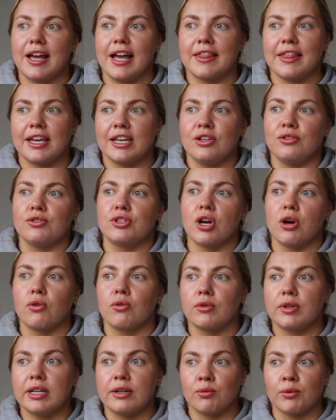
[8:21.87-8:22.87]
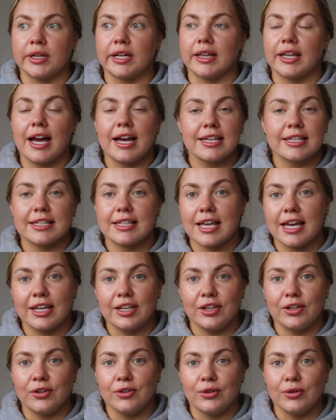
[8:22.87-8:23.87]
that you don't realize that
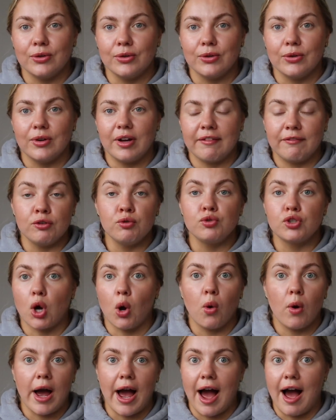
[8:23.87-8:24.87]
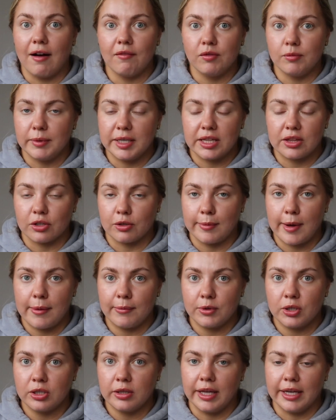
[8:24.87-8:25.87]
if you don't have a meat thermometer,